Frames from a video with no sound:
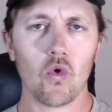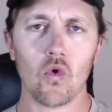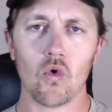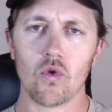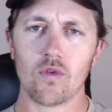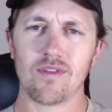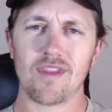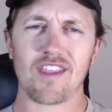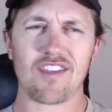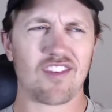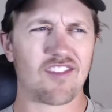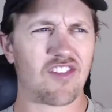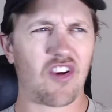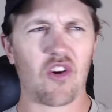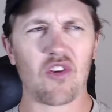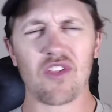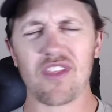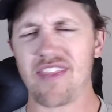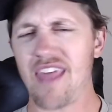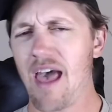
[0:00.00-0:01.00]

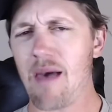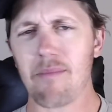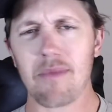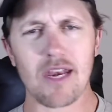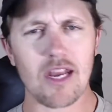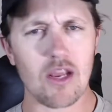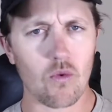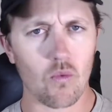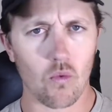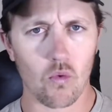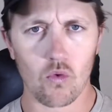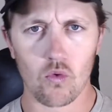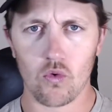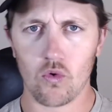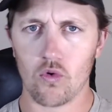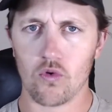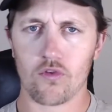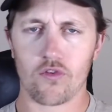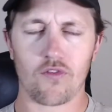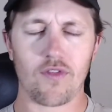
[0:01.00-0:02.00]
necessarily that many
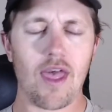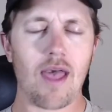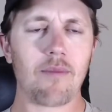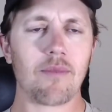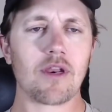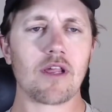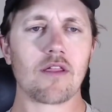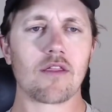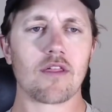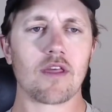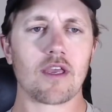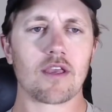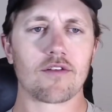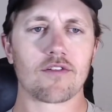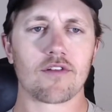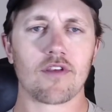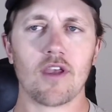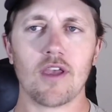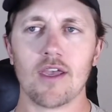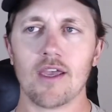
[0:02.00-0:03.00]
rules or that many
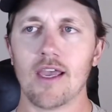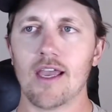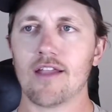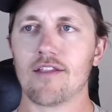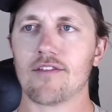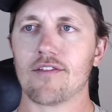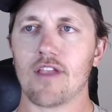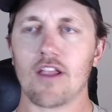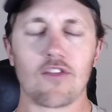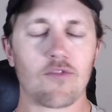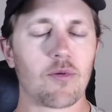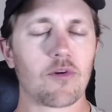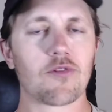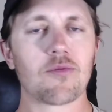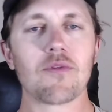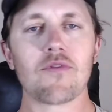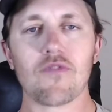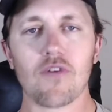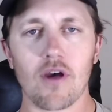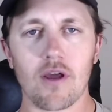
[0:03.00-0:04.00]
things. It's supposed to
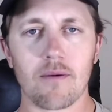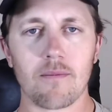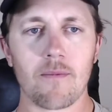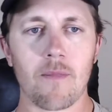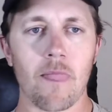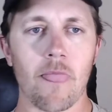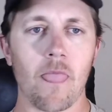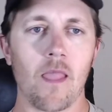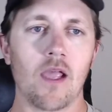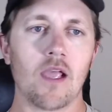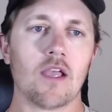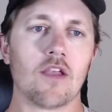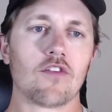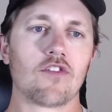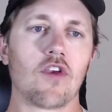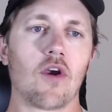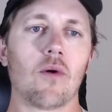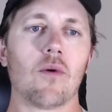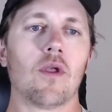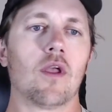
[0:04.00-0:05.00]
be fun.
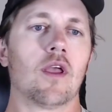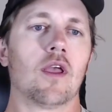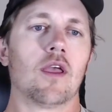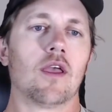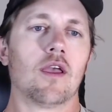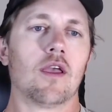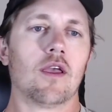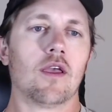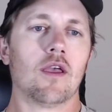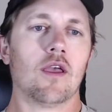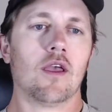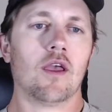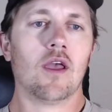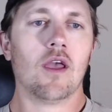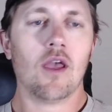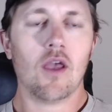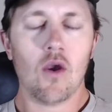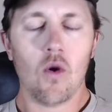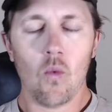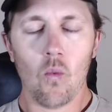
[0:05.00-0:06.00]
So
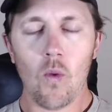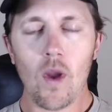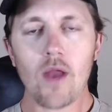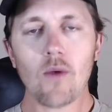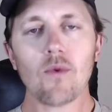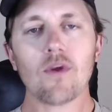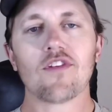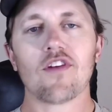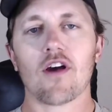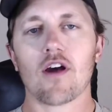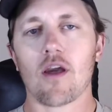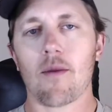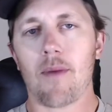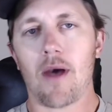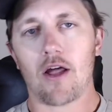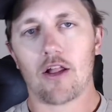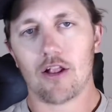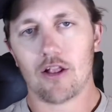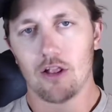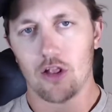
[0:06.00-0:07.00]
when we talk
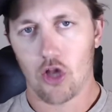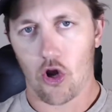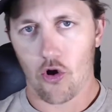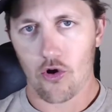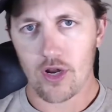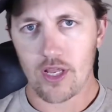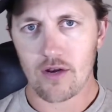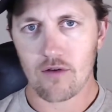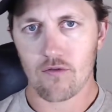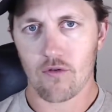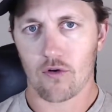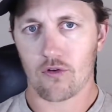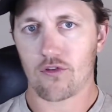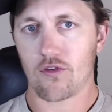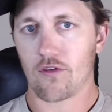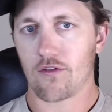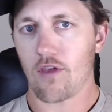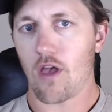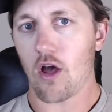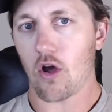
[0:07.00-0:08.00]
about learning
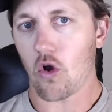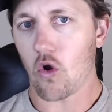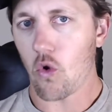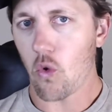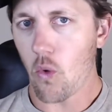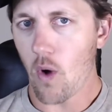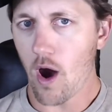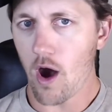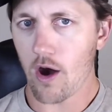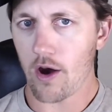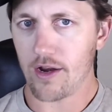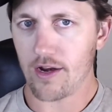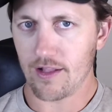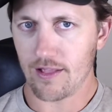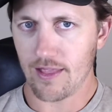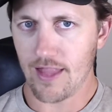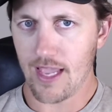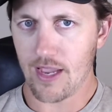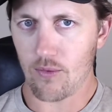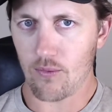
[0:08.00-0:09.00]
versus acquiring a
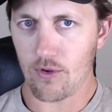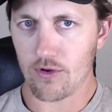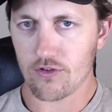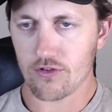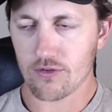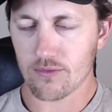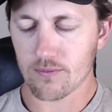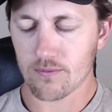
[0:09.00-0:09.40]
language,